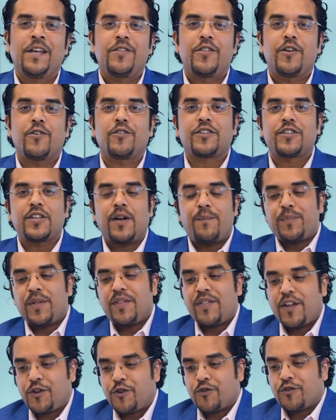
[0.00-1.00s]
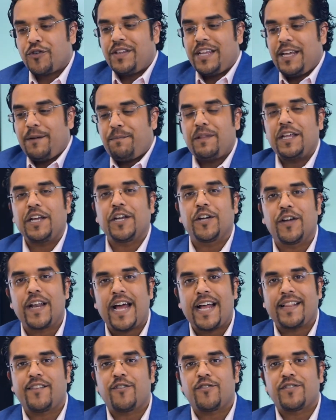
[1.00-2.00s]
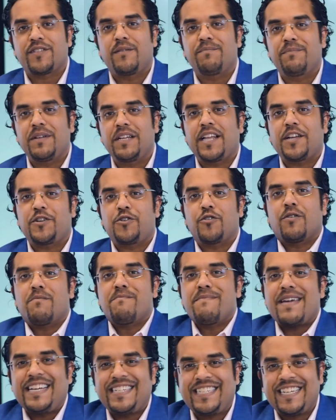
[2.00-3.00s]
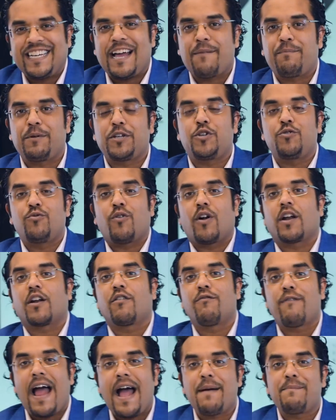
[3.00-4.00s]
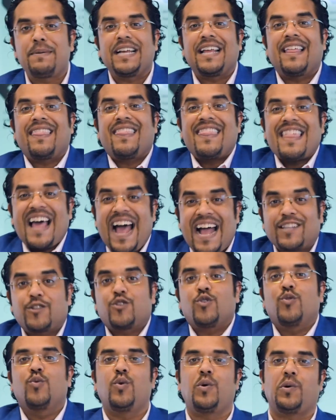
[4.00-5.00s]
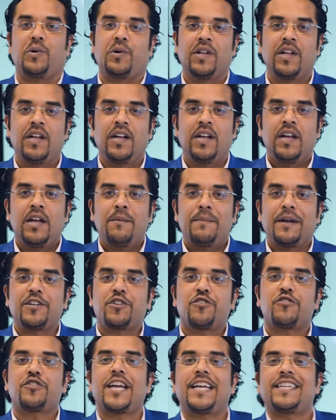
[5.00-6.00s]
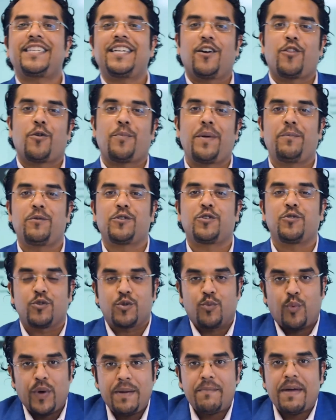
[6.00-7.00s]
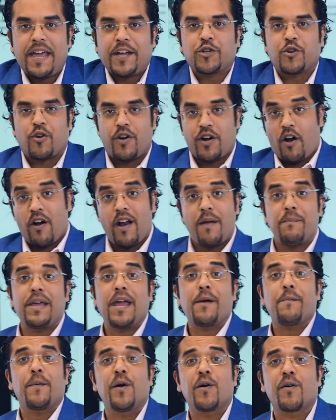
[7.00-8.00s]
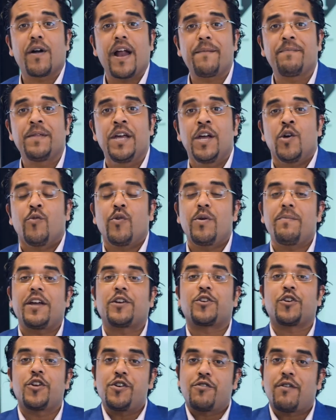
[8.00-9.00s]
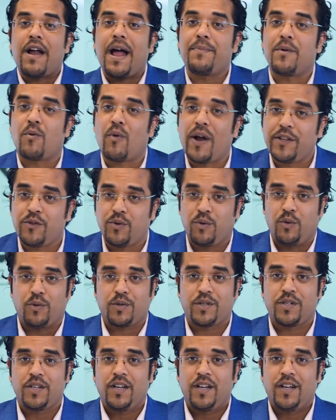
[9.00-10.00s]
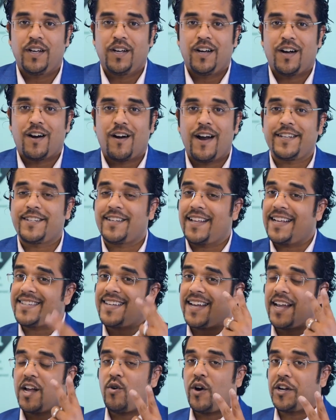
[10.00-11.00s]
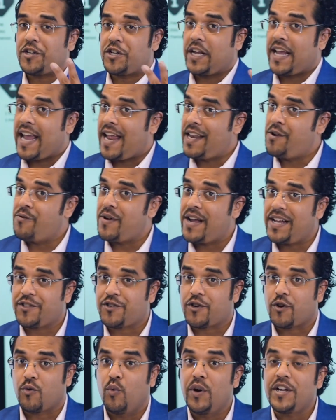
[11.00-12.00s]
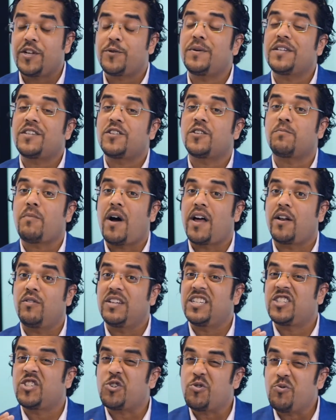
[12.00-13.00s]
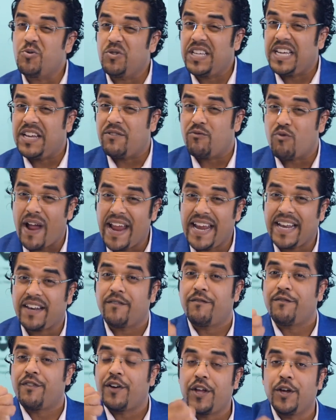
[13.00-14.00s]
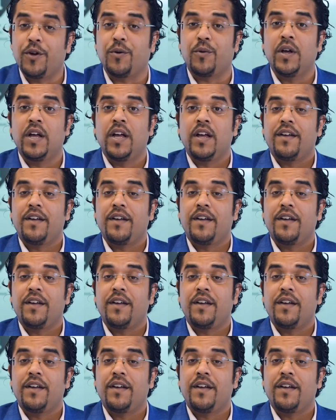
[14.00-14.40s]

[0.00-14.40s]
There's something that you're deeply good at. There's something that you're amazing at, but you aren't grabbing that tool because you're chasing other people's tools. We make sure in our MBA program, we make sure you grab the right tools. All right, so that's the second question. Can you answer which business model is truly right for you?